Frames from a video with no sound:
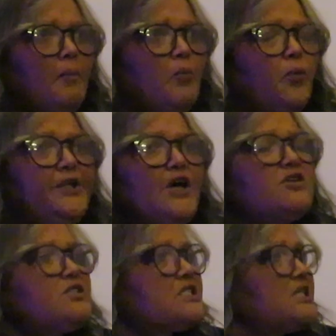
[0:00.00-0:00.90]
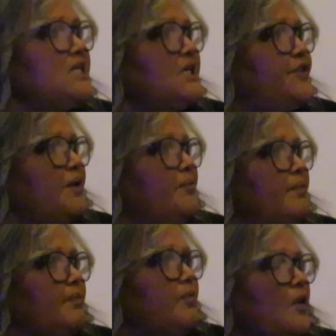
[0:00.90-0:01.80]
We don't see
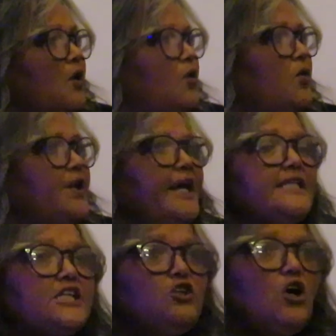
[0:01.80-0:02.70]
them organizing.